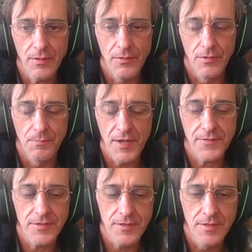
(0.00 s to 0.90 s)
or
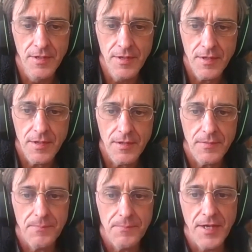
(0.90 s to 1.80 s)
pathogen,
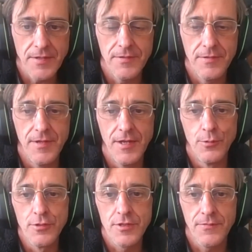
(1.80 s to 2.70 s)
but then
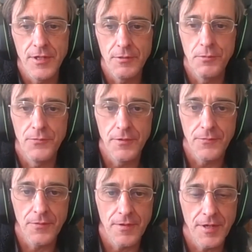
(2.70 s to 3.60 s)
also that we've got
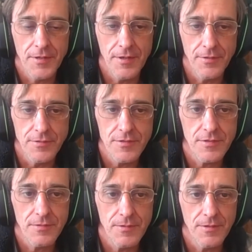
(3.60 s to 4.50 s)
the right host.
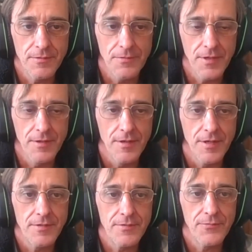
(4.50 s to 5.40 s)
So we can't
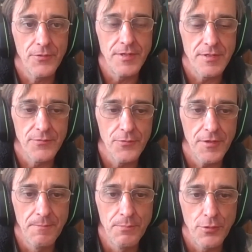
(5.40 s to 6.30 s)
regulate, for instance, for
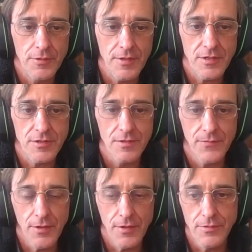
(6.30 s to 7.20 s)
importation,
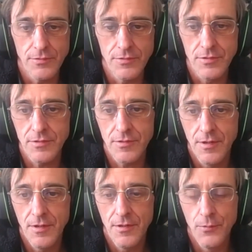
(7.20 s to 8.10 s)
the host,
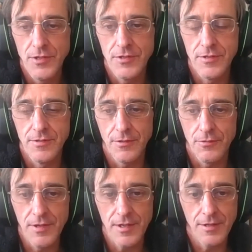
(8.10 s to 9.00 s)
which is not
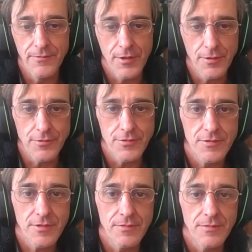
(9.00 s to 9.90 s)
really the
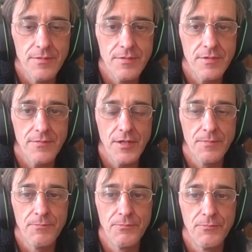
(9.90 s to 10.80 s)
host. So
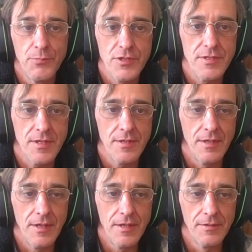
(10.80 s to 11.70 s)
that puts us in a
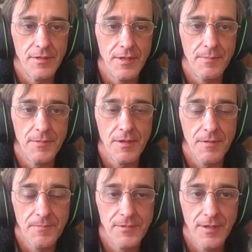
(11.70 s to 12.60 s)
legal
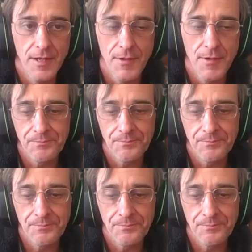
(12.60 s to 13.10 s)
dilemma.